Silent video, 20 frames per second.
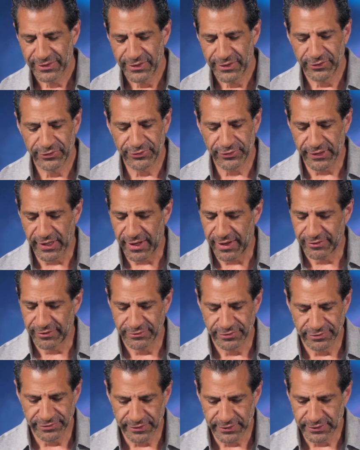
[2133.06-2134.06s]
This
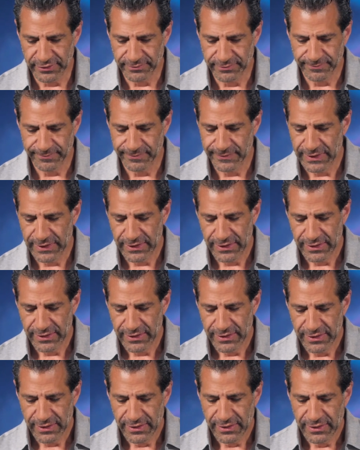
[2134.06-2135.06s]
love,
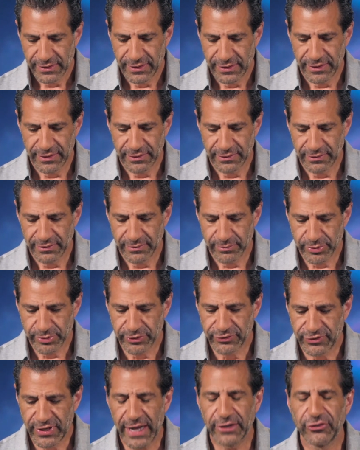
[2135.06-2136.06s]
it
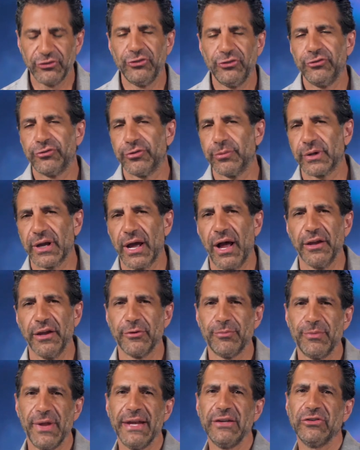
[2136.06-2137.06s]
protects you from
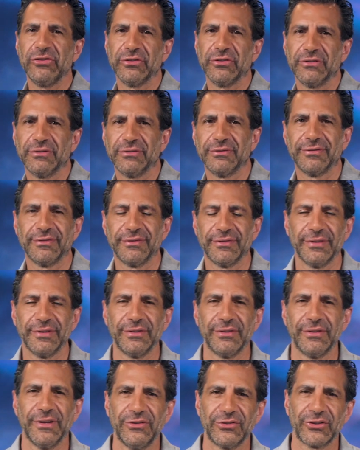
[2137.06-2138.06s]
condemnation.
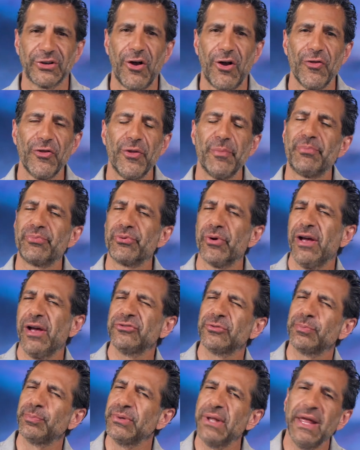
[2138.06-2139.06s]
It's called the
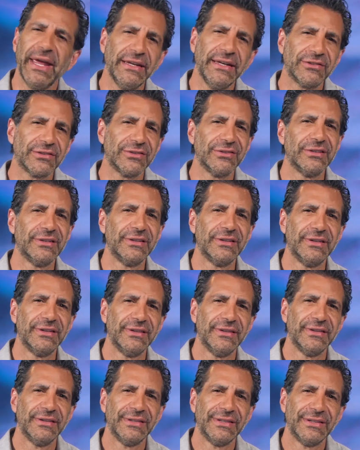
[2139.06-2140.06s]
breastplate
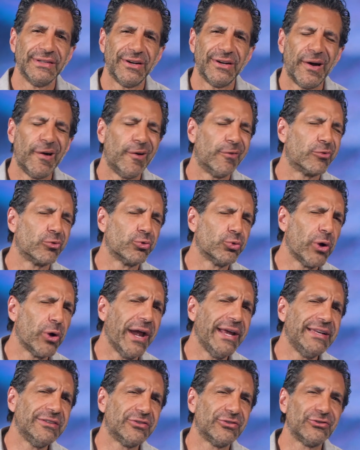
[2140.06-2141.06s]
of
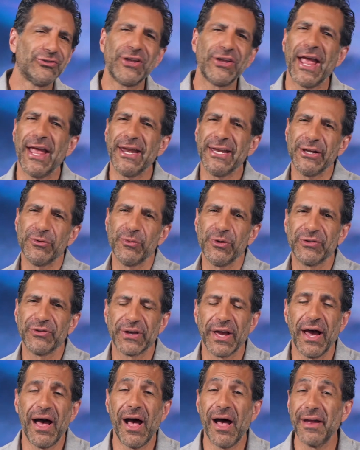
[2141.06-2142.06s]
right standing with
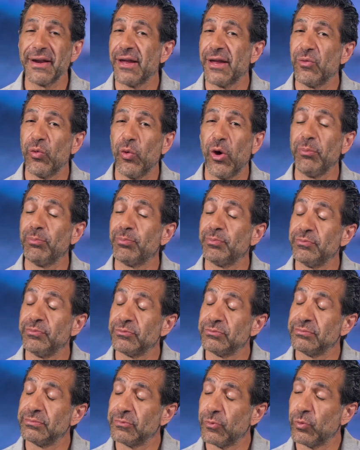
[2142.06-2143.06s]
God. And
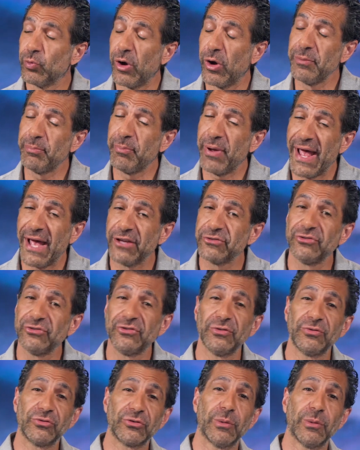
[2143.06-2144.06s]
one
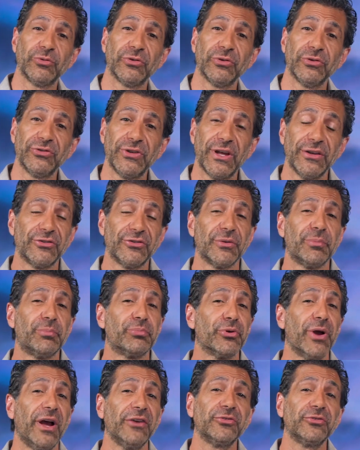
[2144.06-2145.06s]
passage of Scripture says the
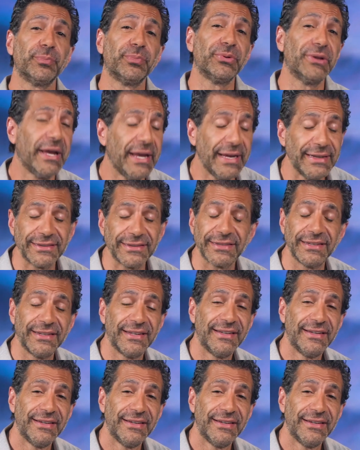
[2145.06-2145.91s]
breastplate